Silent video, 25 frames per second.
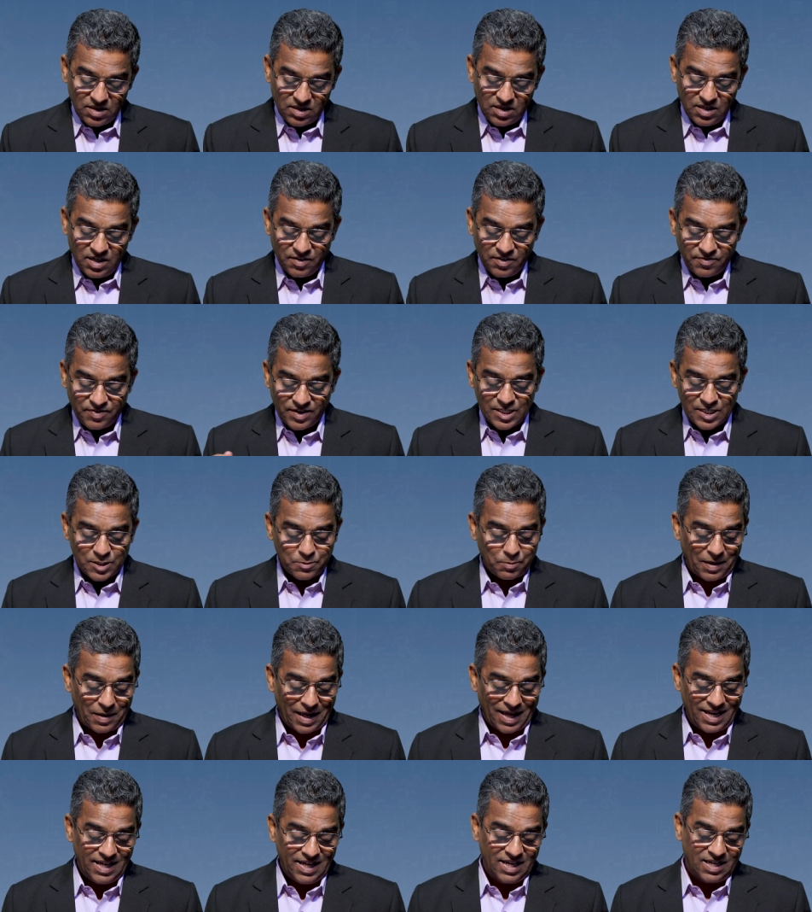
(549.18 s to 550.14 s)
a Defense
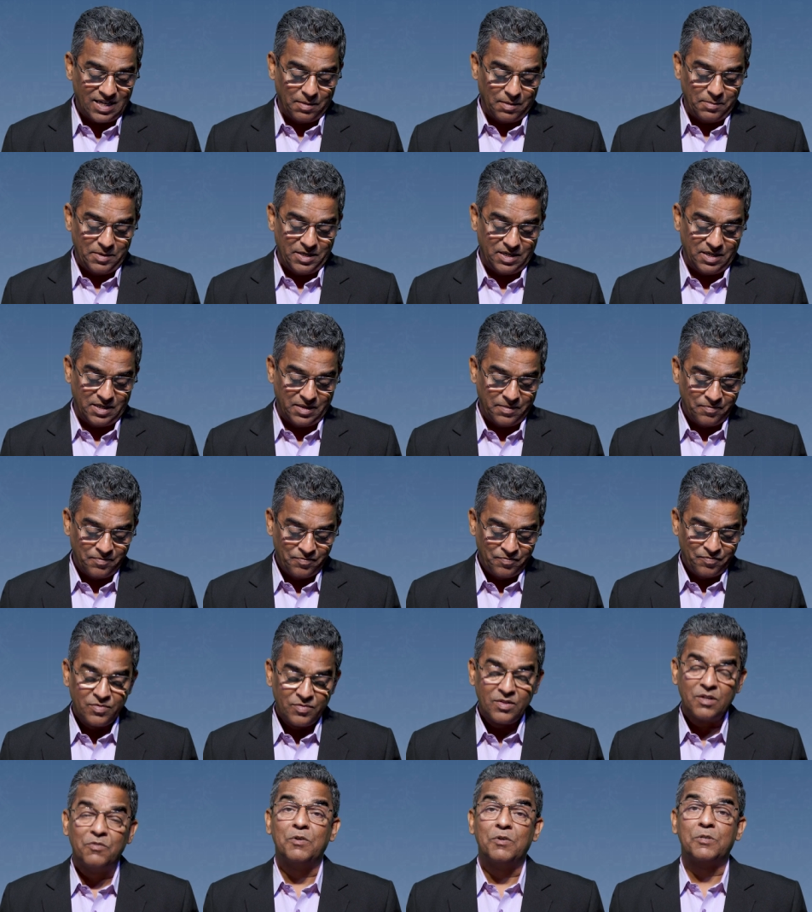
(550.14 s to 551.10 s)
Planning Committee,
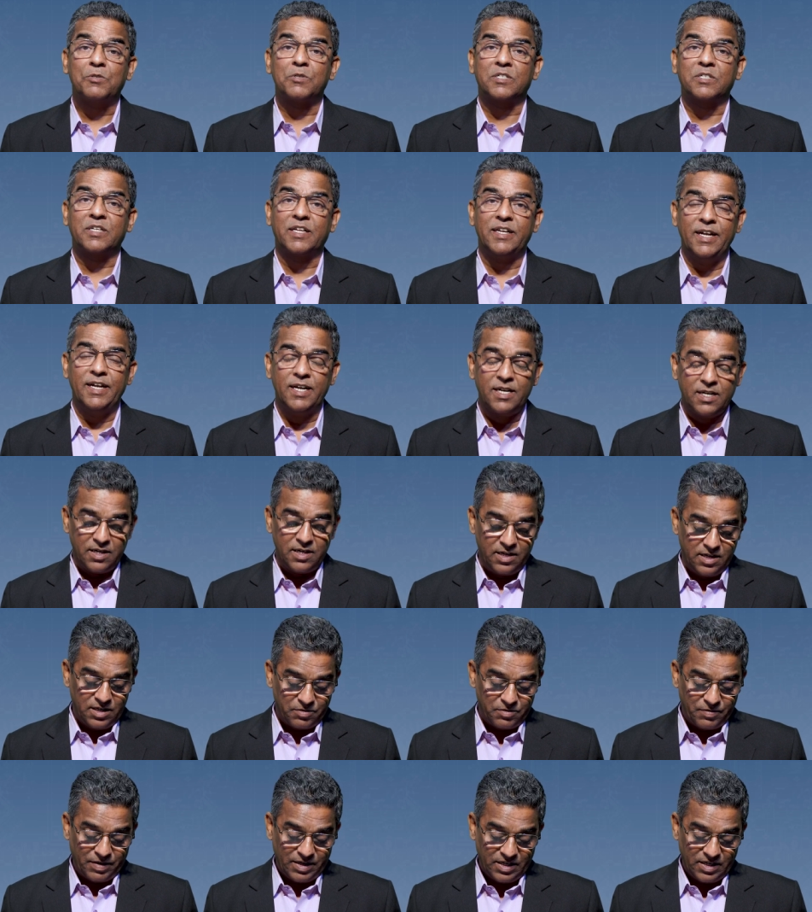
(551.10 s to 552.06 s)
which was created
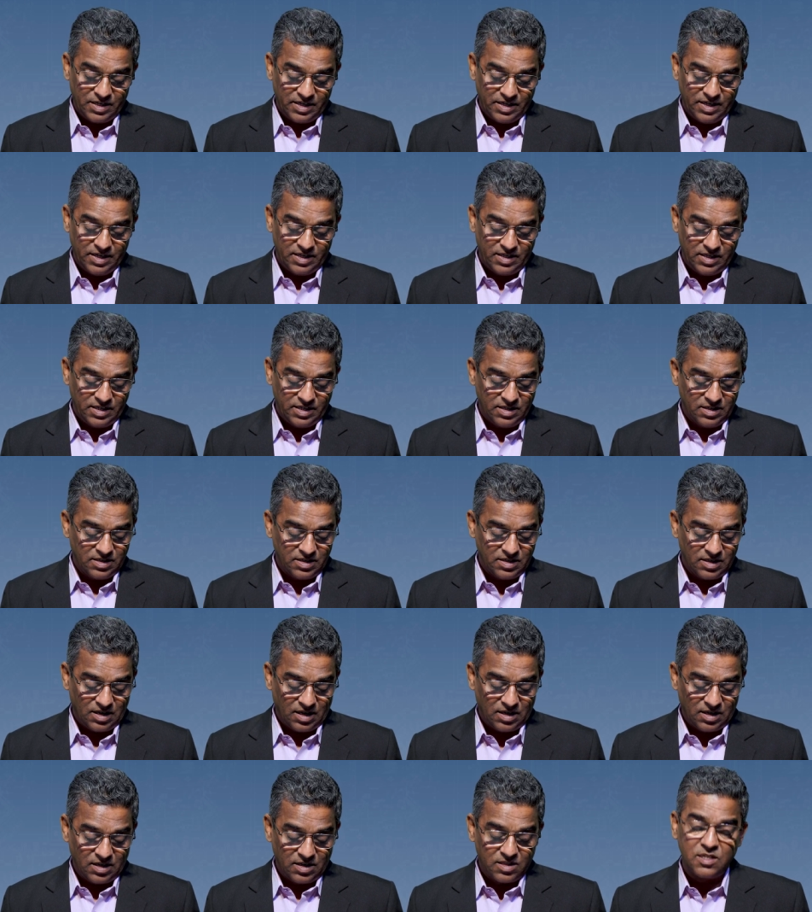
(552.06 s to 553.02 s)
in 2018
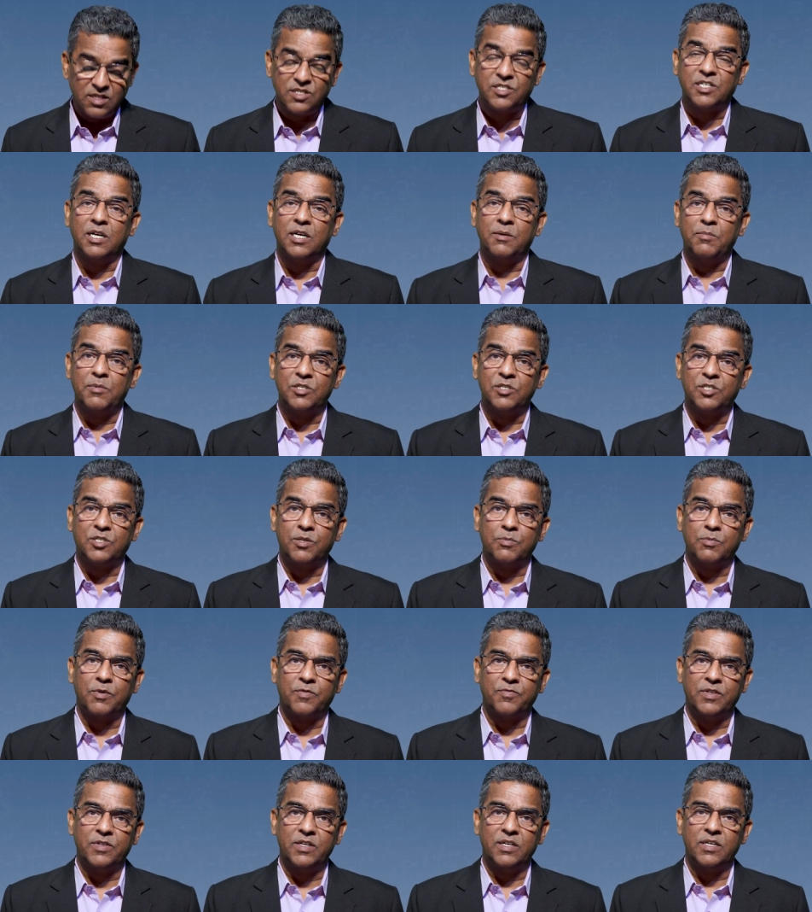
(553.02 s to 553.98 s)
under the chairmanship
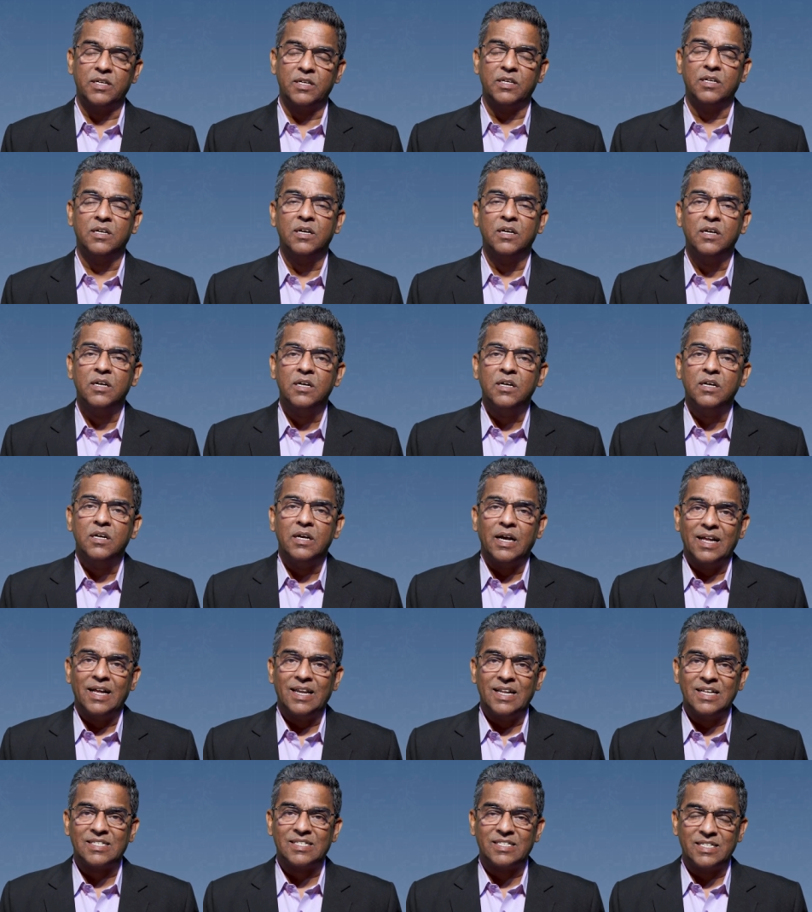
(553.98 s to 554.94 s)
of the
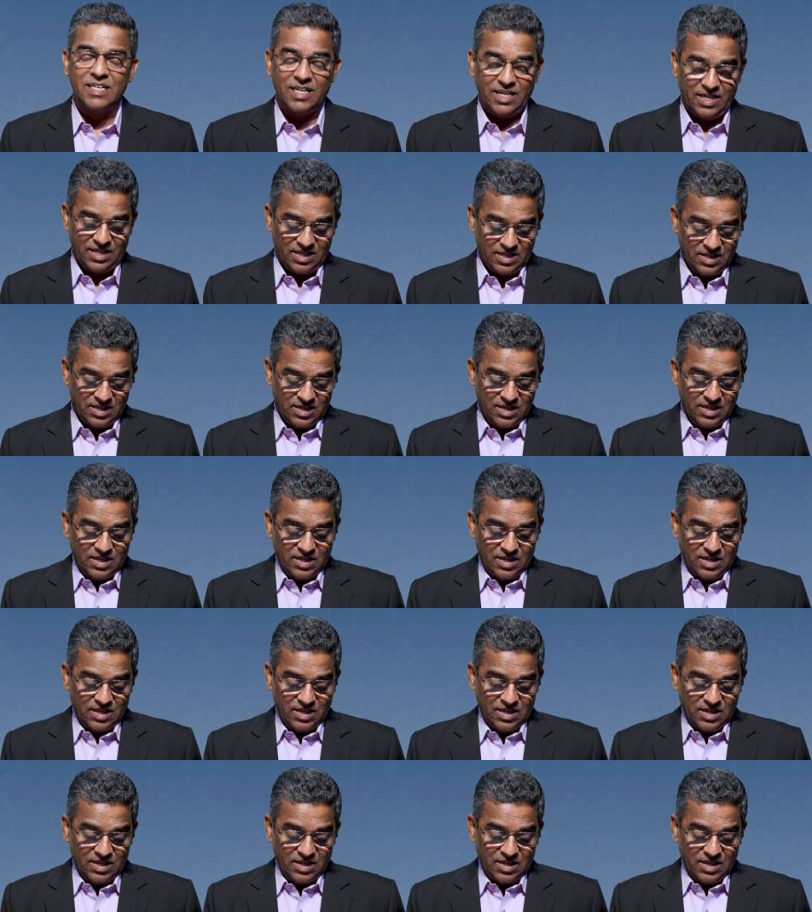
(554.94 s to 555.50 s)
NSA,